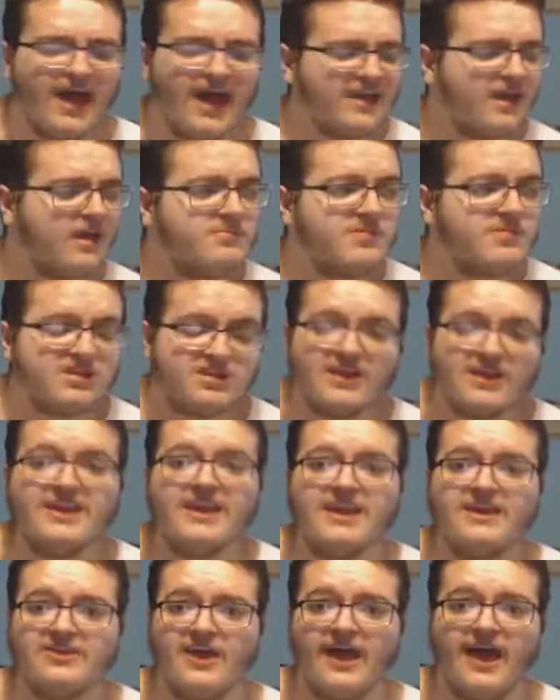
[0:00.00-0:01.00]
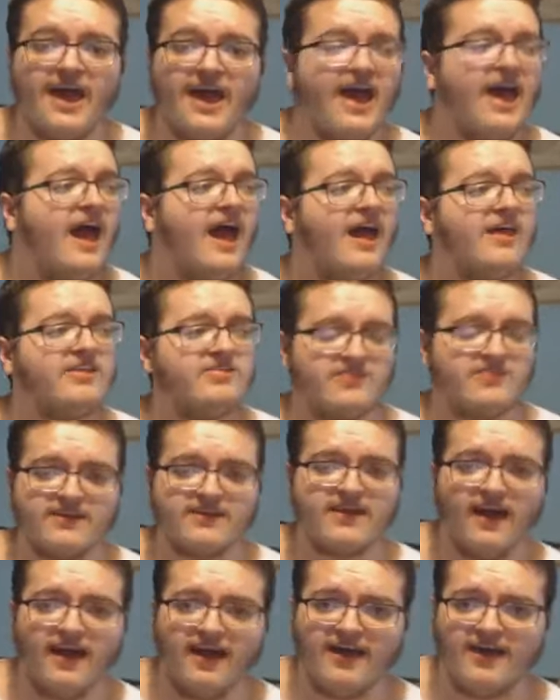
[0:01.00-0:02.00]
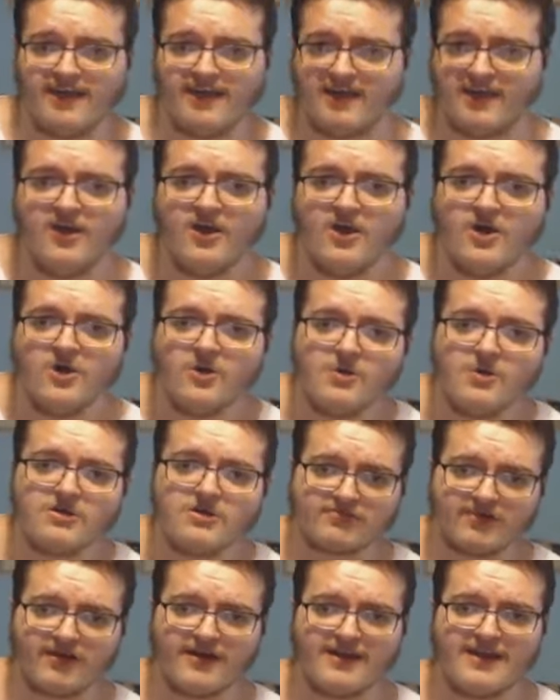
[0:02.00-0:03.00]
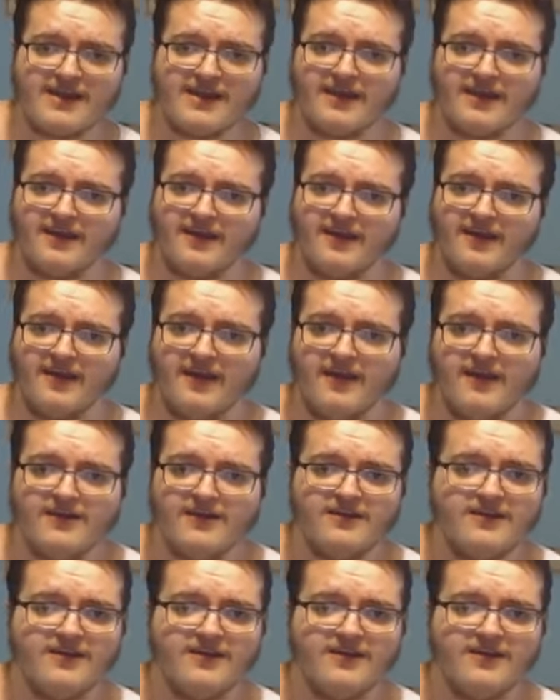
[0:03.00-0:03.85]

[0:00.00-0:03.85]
And I'm saying that as the guy who is writing